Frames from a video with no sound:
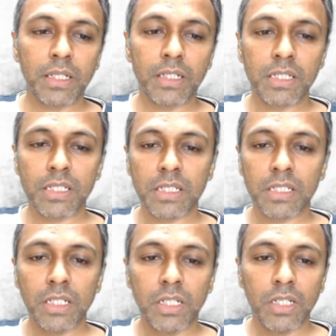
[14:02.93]

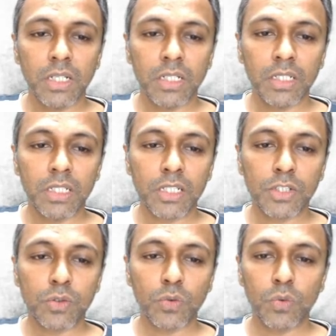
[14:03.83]
minus
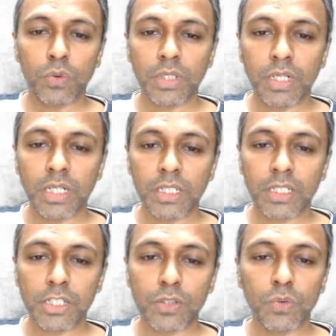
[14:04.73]
this 2 root 3
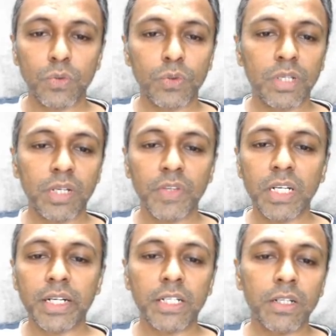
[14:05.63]
and this 2 root 3
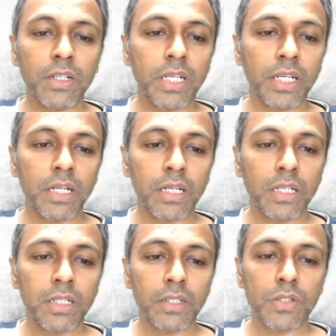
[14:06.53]
will internally
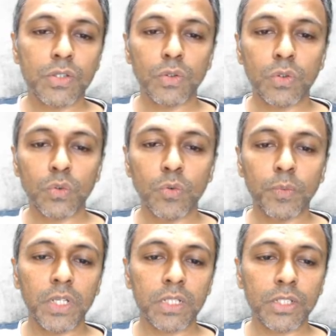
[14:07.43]
cut, so
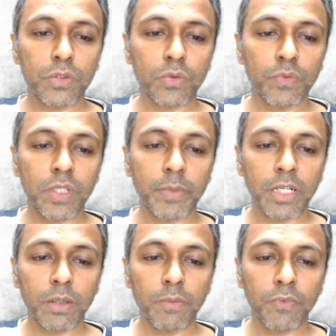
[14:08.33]
2 plus 2 will
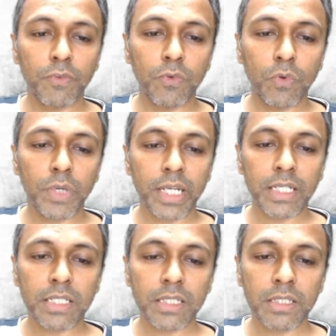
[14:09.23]
become
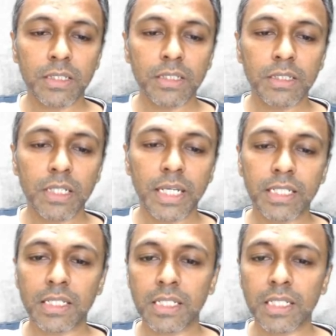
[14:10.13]
4x,
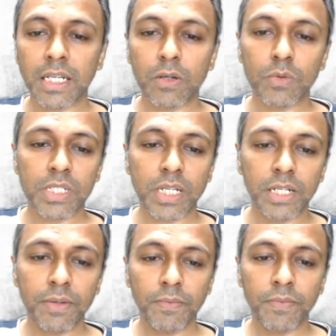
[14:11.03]
x is there
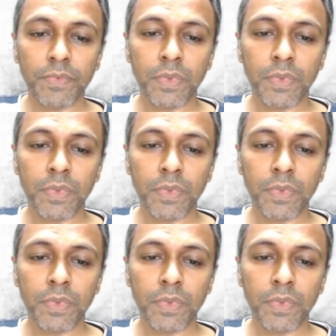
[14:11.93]
outside,